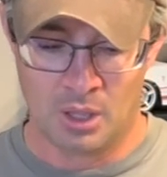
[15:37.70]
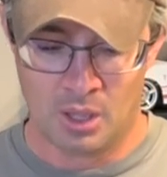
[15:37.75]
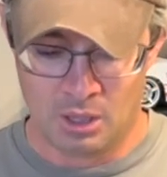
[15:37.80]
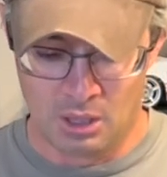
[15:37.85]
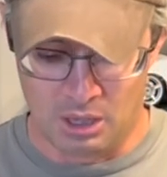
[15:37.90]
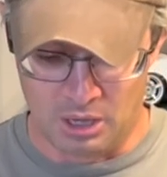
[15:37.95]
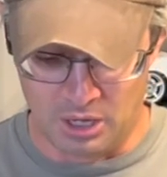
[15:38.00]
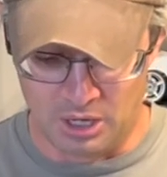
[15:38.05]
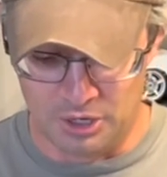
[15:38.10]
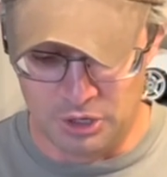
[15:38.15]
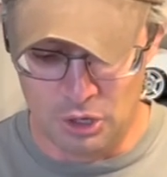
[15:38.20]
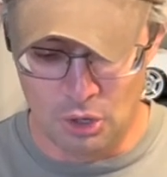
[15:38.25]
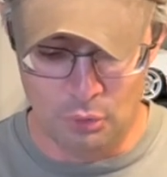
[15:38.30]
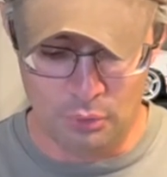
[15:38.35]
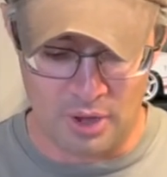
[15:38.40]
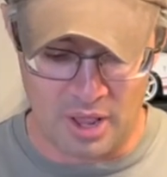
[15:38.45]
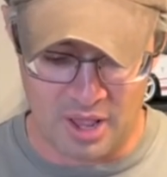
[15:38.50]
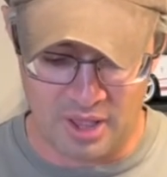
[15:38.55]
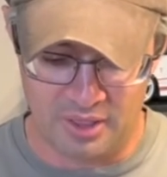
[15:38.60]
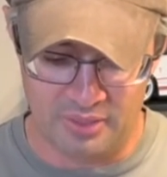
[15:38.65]

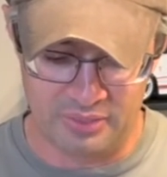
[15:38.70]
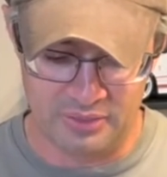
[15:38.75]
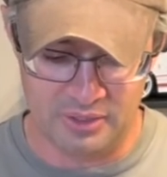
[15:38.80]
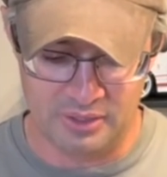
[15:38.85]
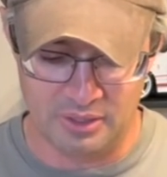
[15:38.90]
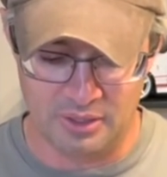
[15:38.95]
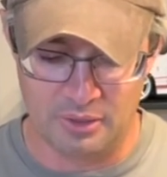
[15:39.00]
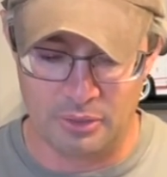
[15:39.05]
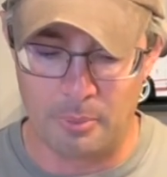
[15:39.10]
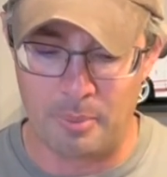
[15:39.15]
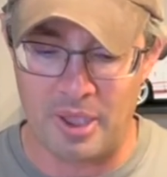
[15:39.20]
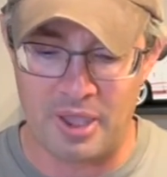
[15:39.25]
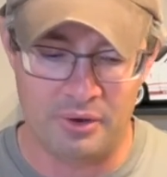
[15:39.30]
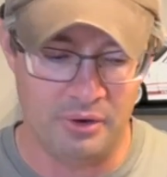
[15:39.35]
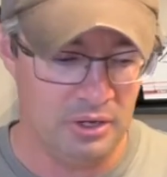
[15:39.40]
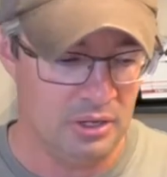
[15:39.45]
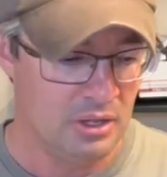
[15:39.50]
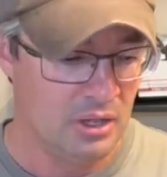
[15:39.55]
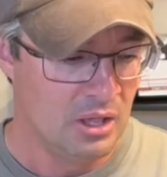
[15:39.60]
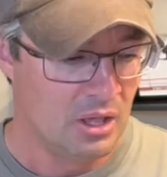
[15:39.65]
Note on the
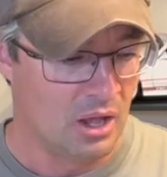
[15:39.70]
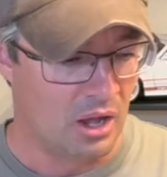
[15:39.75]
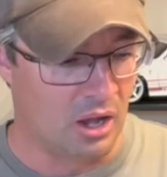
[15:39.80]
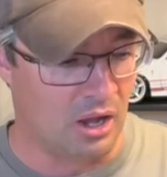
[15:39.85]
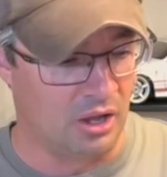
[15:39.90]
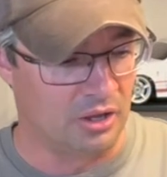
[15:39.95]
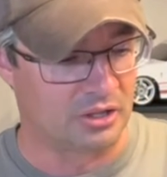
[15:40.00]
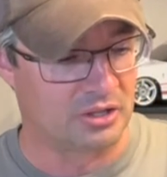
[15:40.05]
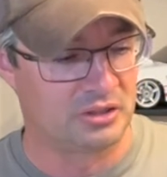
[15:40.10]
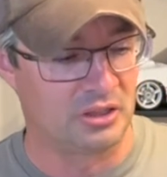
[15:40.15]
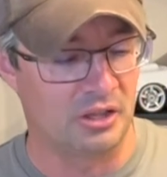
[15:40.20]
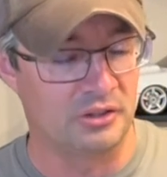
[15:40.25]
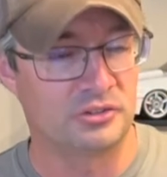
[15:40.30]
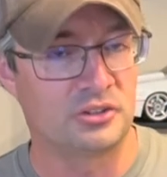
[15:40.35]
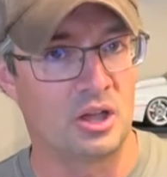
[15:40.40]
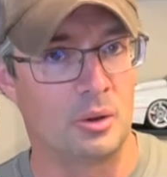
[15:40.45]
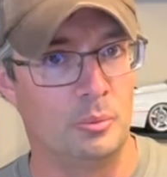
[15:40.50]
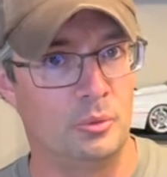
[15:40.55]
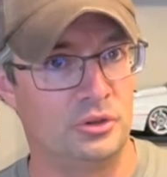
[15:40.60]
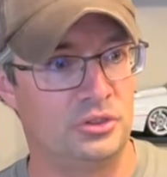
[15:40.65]
battery, it does
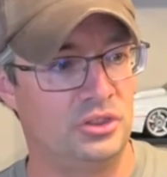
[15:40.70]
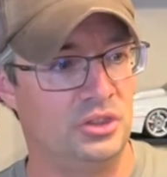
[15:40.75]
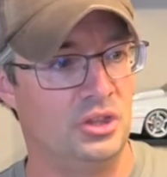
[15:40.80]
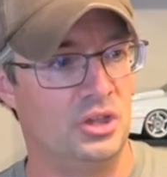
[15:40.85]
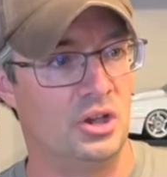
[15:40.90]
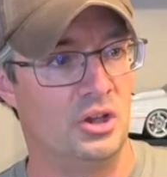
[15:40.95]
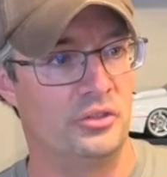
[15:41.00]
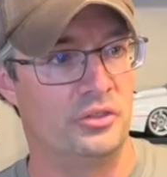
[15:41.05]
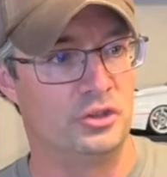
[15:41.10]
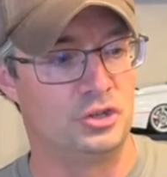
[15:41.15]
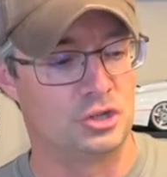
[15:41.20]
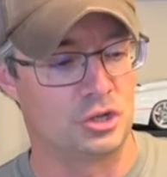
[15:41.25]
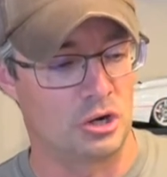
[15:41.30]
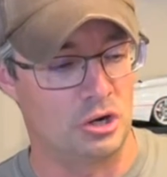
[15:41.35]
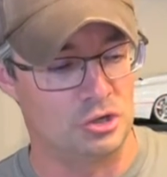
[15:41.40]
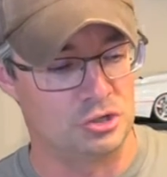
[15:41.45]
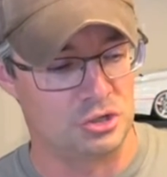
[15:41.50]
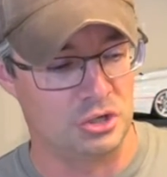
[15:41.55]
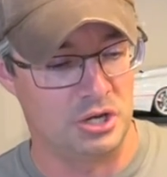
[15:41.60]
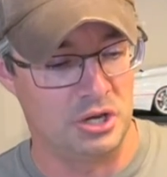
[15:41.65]
come with the
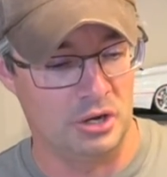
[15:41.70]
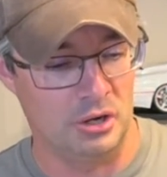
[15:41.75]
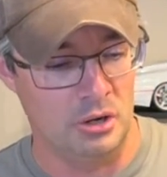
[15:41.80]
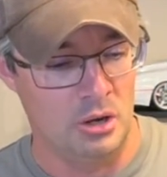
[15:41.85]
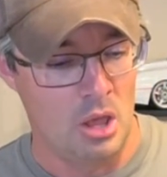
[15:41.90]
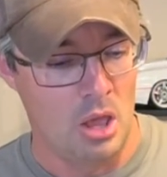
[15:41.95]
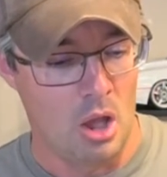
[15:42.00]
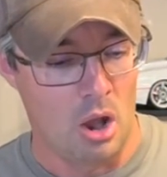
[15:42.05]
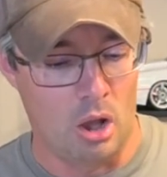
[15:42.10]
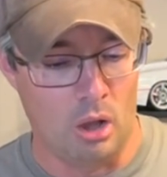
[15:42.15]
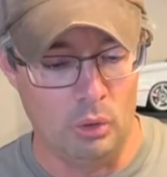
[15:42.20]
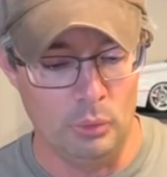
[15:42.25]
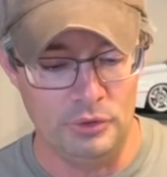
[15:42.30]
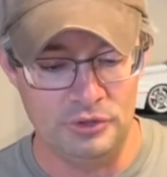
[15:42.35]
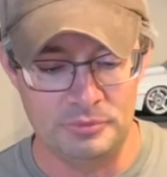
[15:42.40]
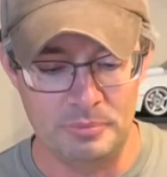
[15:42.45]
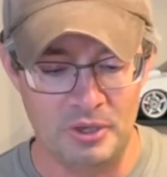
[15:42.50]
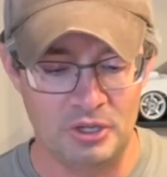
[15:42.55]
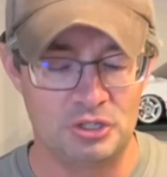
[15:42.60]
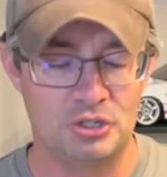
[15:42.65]
charger here.
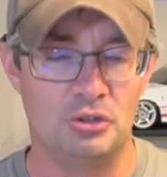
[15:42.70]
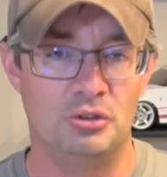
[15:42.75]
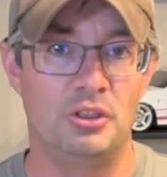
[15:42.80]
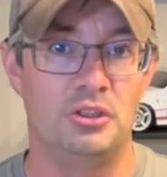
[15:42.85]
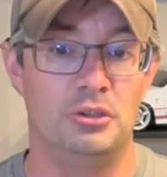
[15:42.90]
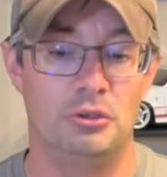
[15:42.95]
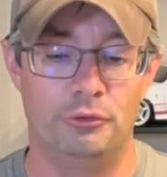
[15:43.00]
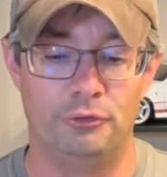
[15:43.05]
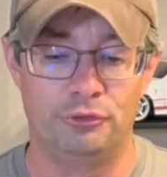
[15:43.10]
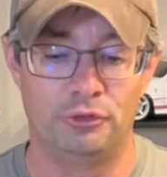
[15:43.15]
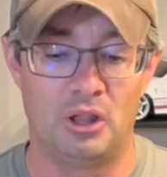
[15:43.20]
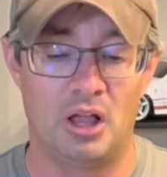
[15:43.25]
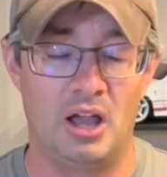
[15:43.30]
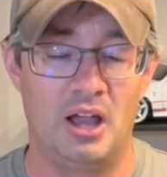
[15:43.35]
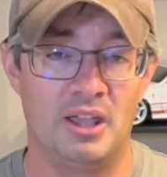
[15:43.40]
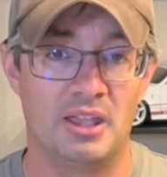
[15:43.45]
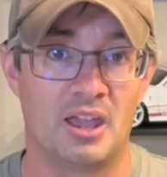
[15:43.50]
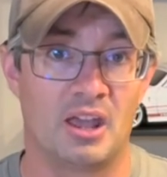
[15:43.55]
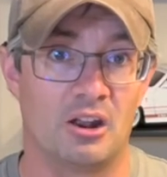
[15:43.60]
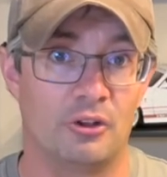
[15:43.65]
Always make sure that you
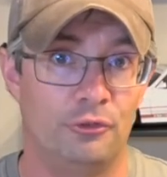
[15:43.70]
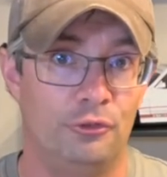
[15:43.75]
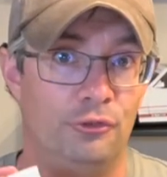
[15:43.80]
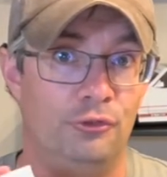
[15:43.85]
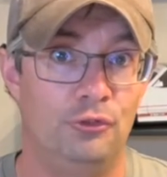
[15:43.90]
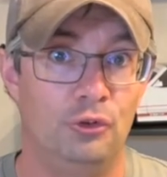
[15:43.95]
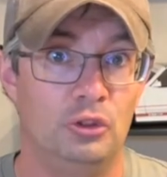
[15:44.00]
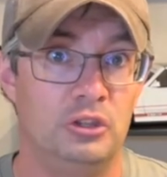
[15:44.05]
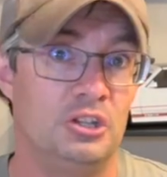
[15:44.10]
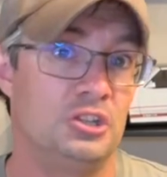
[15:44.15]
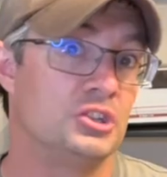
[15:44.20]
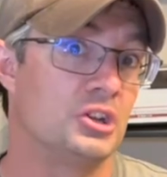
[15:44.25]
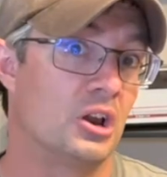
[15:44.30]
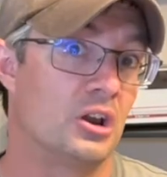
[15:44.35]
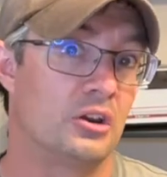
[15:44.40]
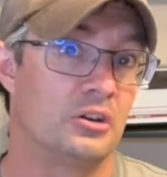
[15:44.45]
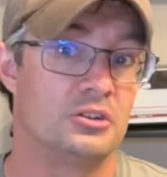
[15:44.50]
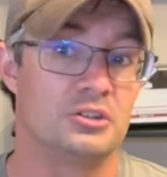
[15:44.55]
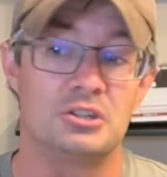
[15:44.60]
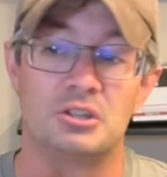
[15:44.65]
fly on a fully
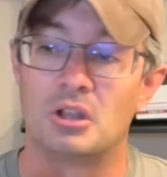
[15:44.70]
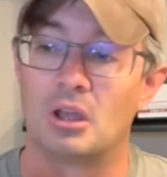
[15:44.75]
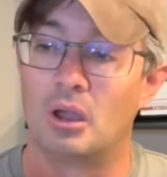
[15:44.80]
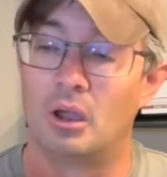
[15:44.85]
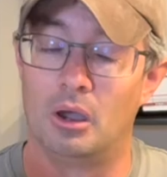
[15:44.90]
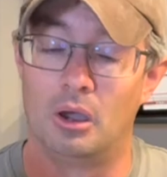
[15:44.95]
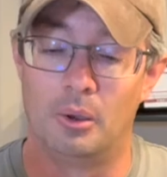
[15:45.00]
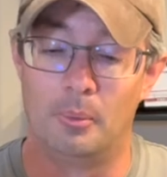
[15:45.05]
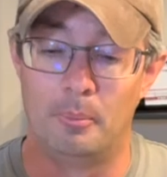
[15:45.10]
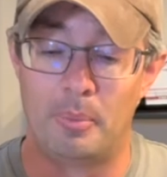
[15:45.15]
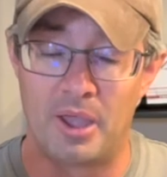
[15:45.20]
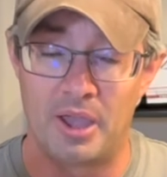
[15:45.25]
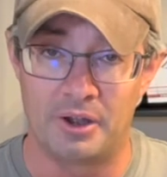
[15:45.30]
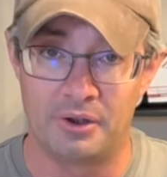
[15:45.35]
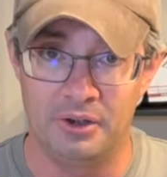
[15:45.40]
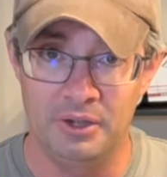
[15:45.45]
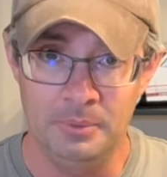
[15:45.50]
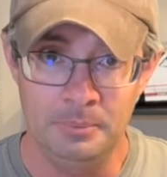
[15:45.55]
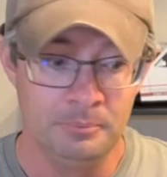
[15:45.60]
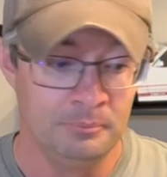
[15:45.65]
charged
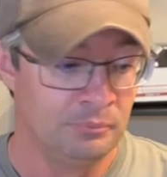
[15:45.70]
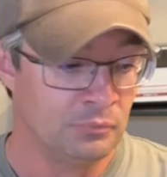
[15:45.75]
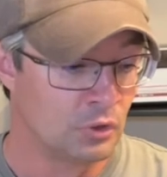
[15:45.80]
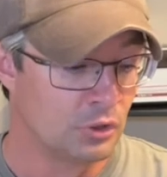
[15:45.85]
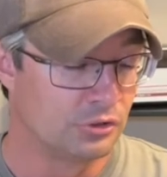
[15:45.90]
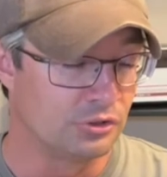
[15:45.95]
battery.